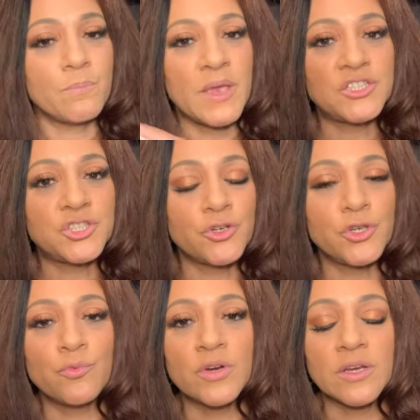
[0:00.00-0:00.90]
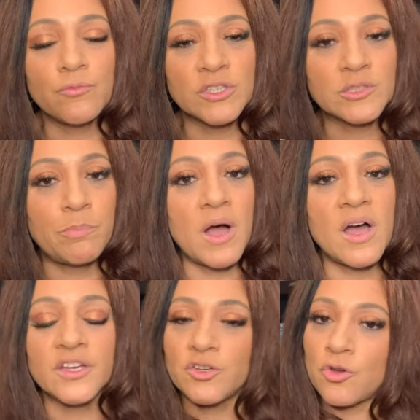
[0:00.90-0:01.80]
Make sure you re
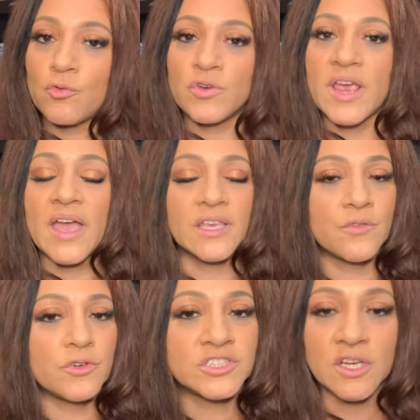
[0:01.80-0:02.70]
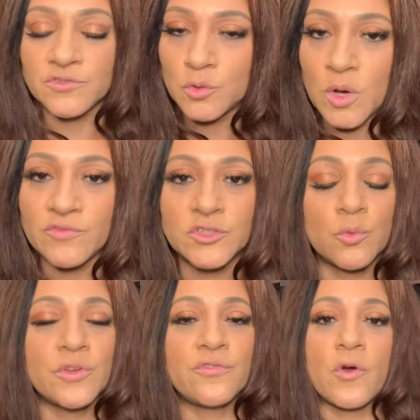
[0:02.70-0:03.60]
respond and don't react. Give yourself 12 to
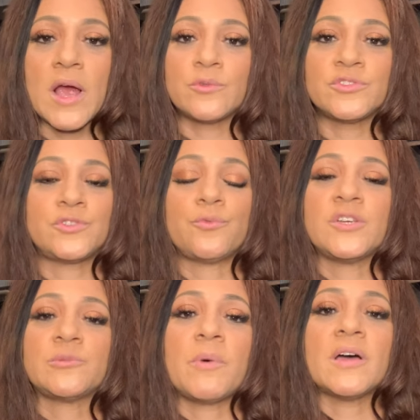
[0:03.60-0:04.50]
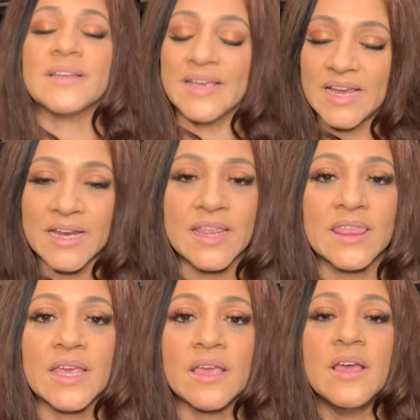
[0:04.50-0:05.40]
24 hours to respond to
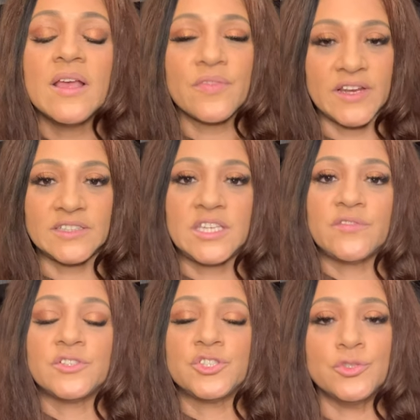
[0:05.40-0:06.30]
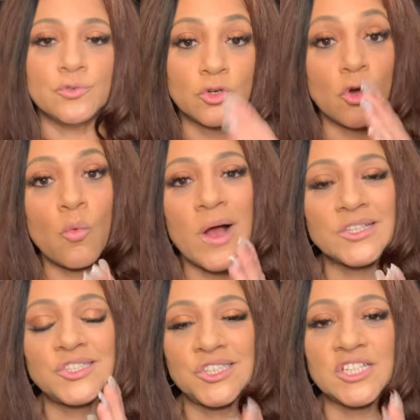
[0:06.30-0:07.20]
anything that is given to you. Go
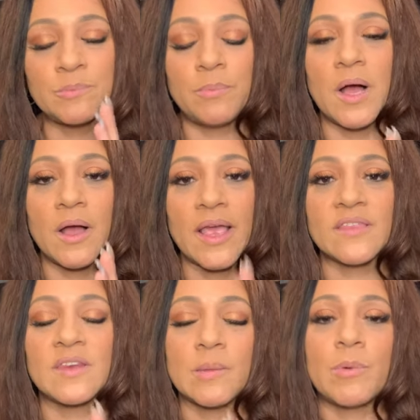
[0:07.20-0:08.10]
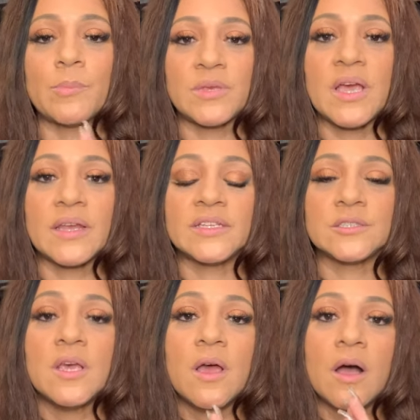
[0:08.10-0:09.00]
watch Judge uh, Anthony
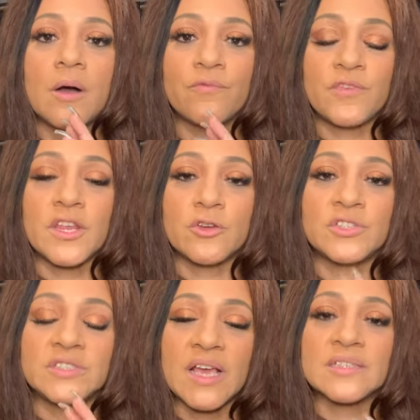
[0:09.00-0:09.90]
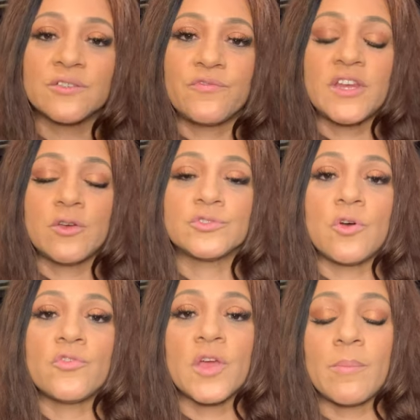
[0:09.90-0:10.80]
Bompiani's um, videos. He's got some videos
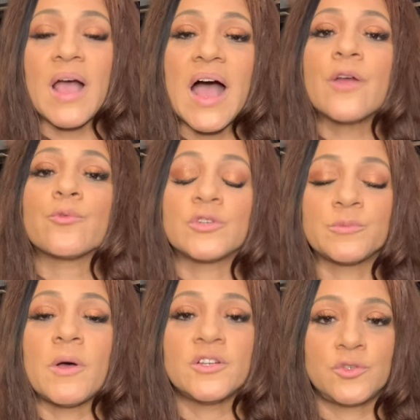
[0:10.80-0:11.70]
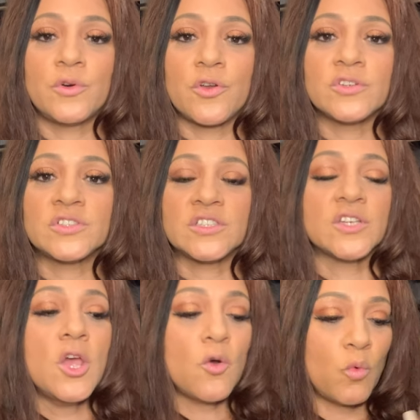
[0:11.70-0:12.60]
on there about how to respond to a narcissist,
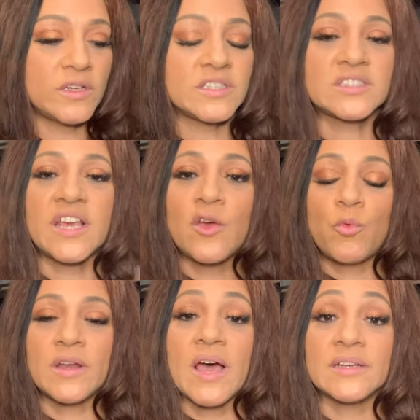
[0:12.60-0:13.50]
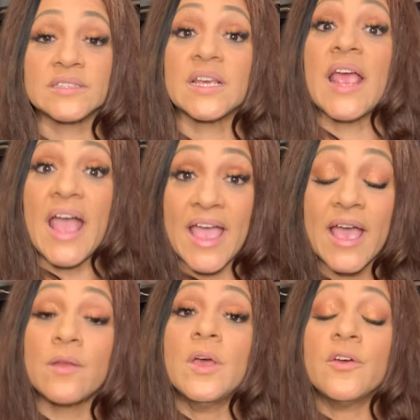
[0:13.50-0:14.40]
what to say and what not to say.
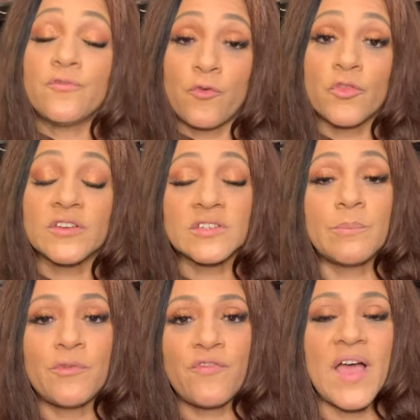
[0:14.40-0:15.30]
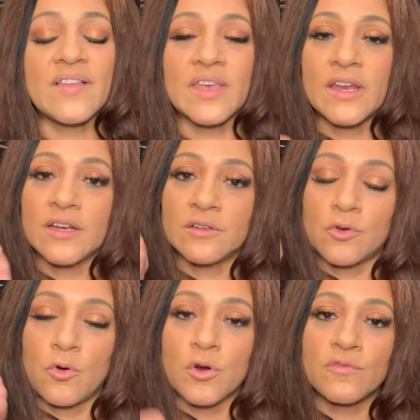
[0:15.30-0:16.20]
And for the simple fact that in a
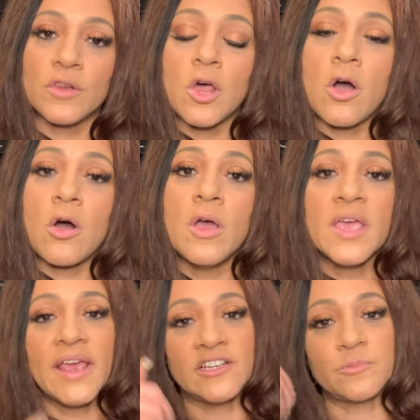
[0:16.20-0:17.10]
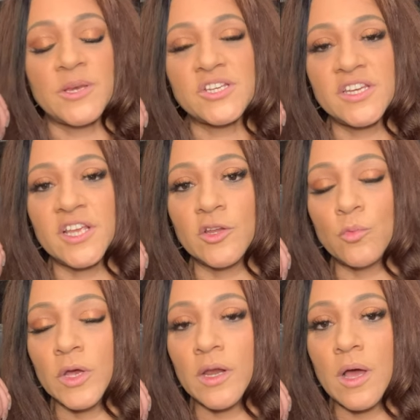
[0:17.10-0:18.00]
court of law, and especially dealing
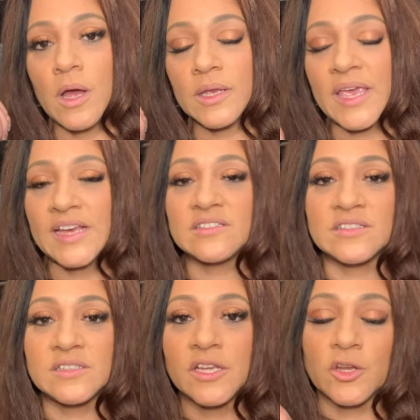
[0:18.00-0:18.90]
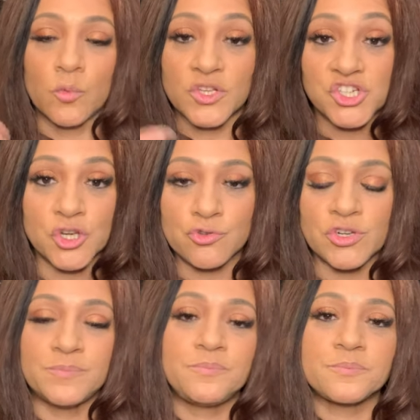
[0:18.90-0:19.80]
with uh, cases dealing with
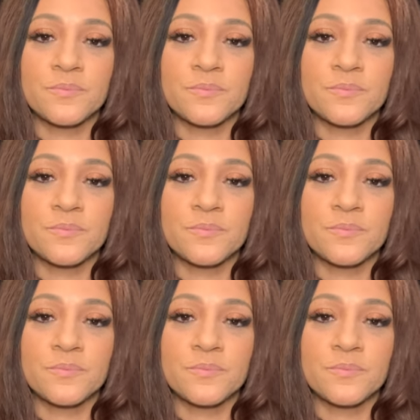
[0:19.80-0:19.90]
children,